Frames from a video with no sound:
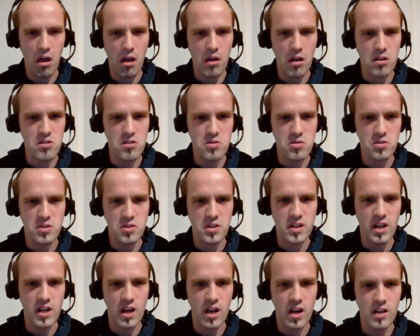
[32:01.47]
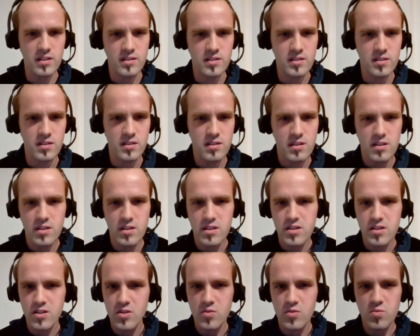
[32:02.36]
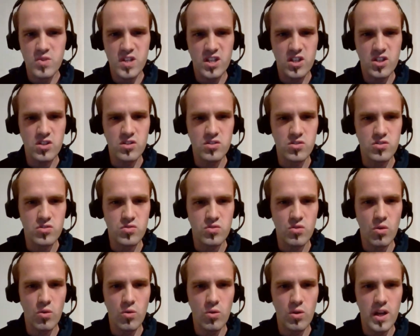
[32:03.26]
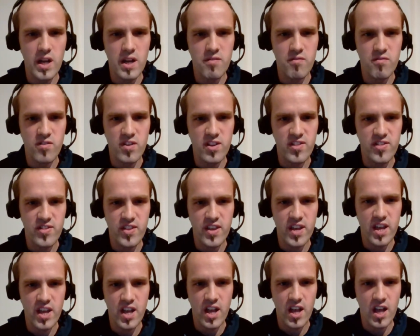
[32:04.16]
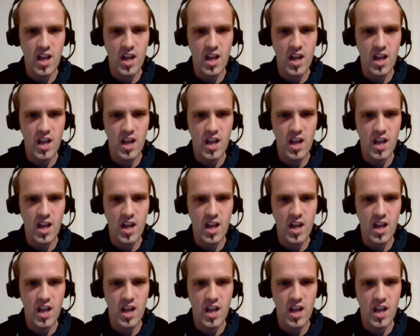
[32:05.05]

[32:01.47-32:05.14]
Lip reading: Look at us. We control everything.